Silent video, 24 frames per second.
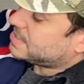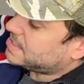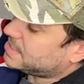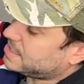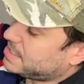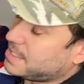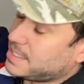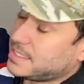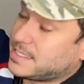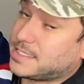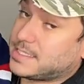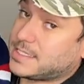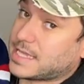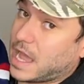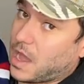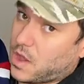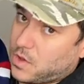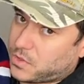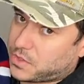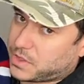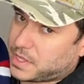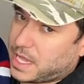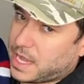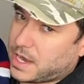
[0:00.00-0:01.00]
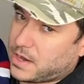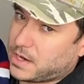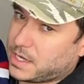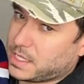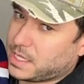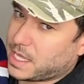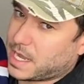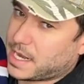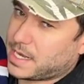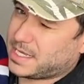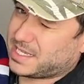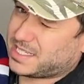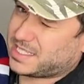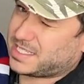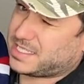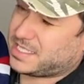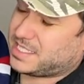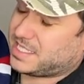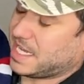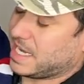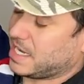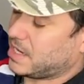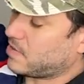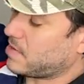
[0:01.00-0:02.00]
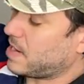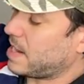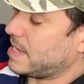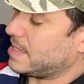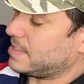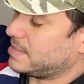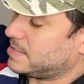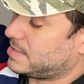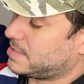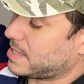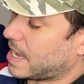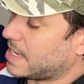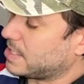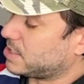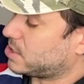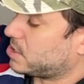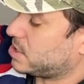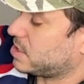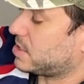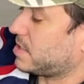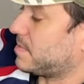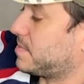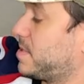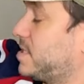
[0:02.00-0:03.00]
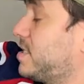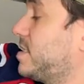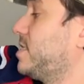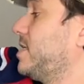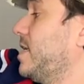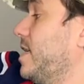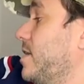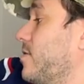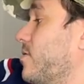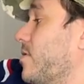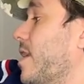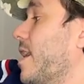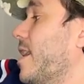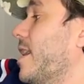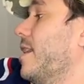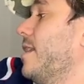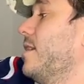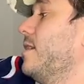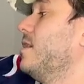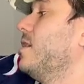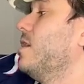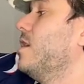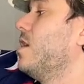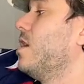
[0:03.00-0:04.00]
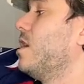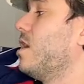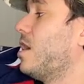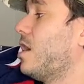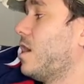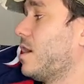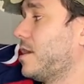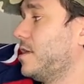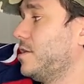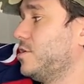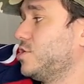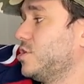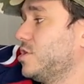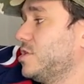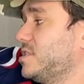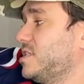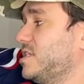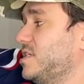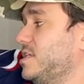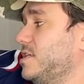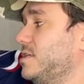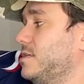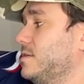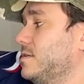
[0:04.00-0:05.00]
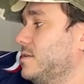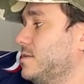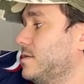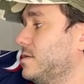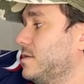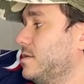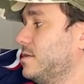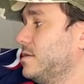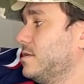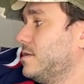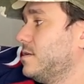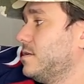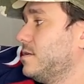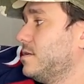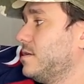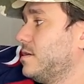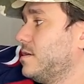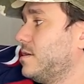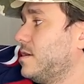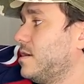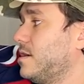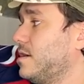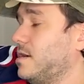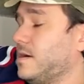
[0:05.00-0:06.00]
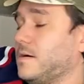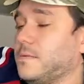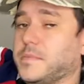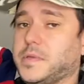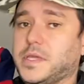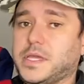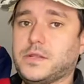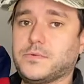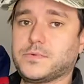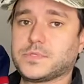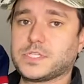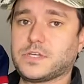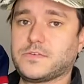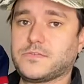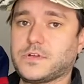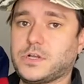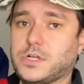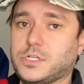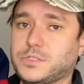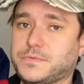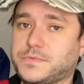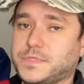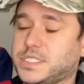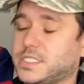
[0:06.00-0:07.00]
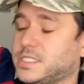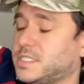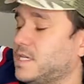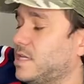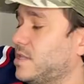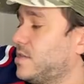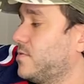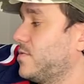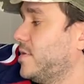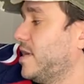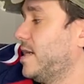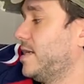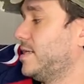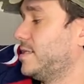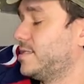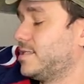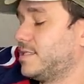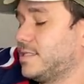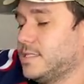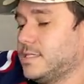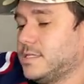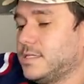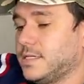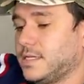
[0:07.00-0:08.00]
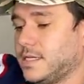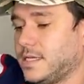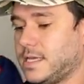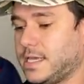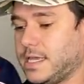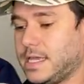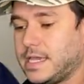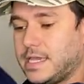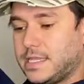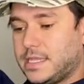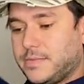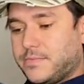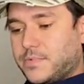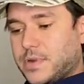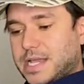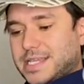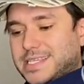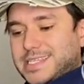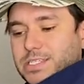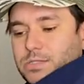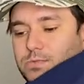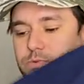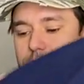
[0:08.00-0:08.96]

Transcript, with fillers: the South Carolina Stingrays. I just looked up Stingray hockey jersey um, and it was over 100% sell through rates. and the prices